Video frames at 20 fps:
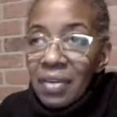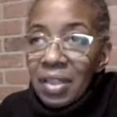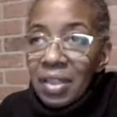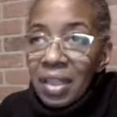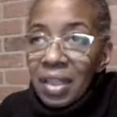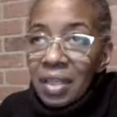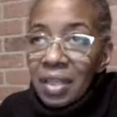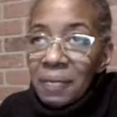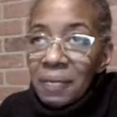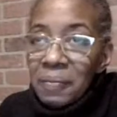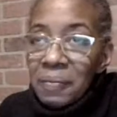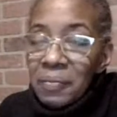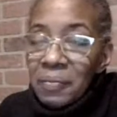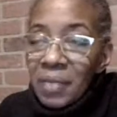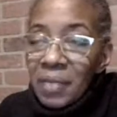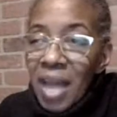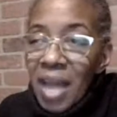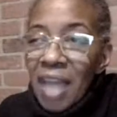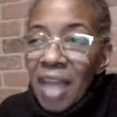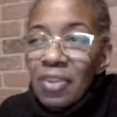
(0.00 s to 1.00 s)
like
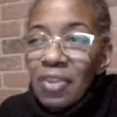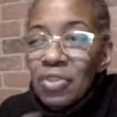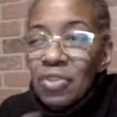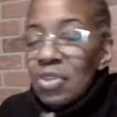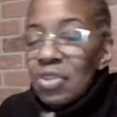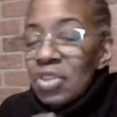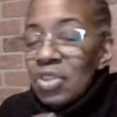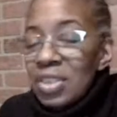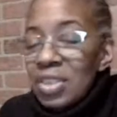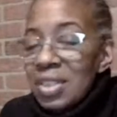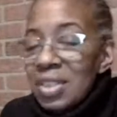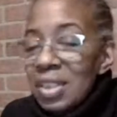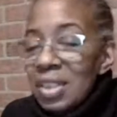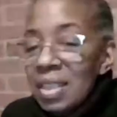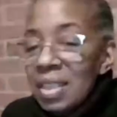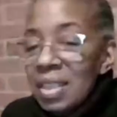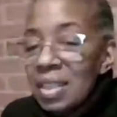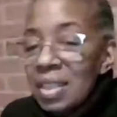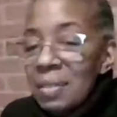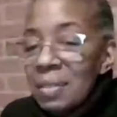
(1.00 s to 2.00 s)
I usually just
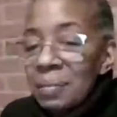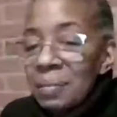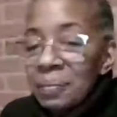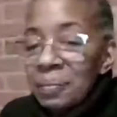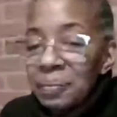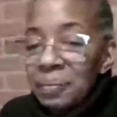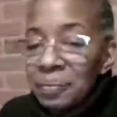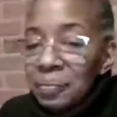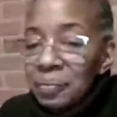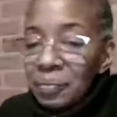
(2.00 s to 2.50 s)
delete them